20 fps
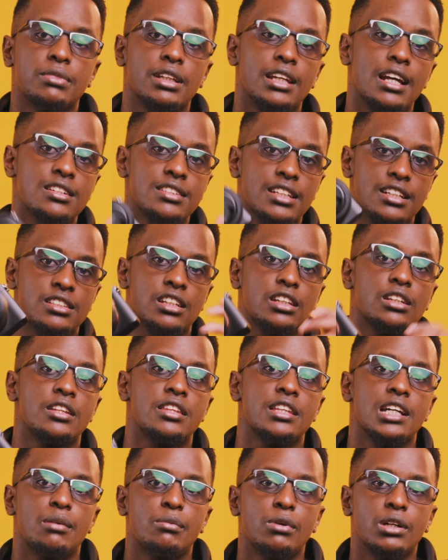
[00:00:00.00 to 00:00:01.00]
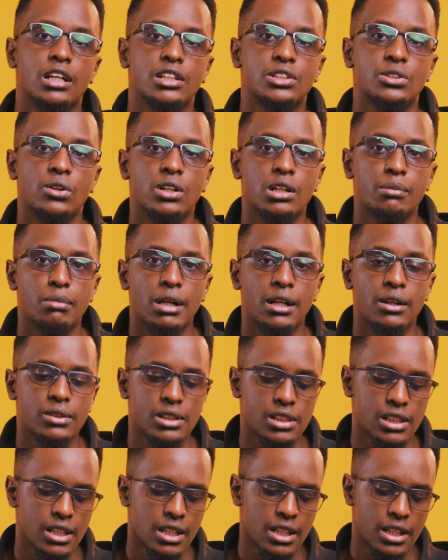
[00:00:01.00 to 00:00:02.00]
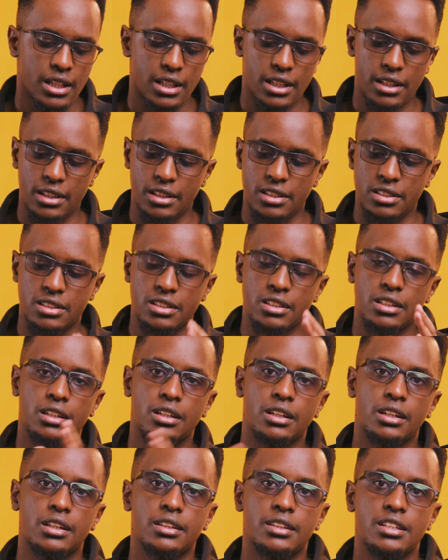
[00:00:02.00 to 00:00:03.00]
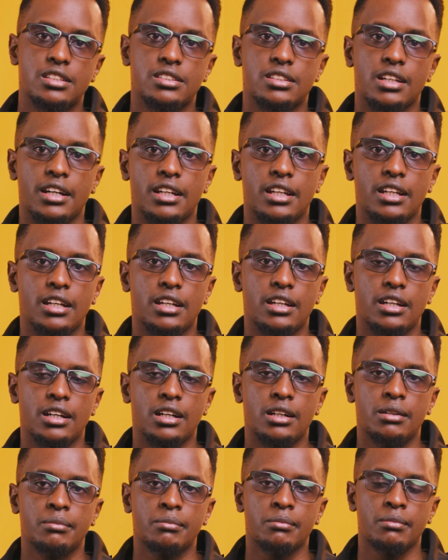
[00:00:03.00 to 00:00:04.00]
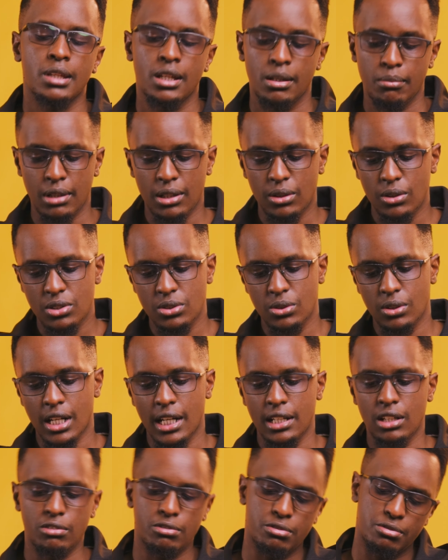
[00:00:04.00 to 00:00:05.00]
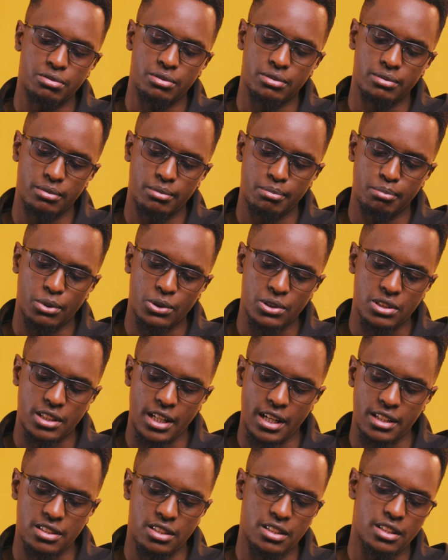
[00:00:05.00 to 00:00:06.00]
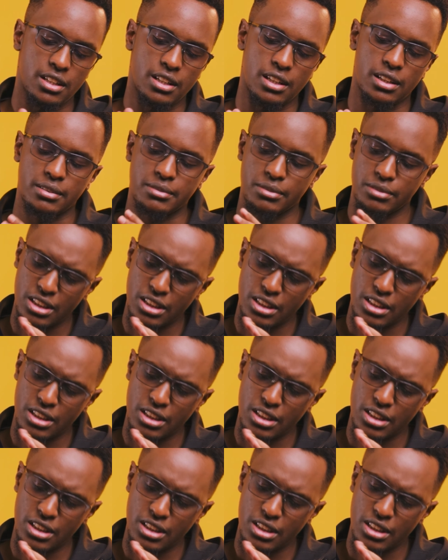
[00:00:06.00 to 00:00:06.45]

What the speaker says: last external thing I'm going to talk about is this side here, but also kind of both sides here.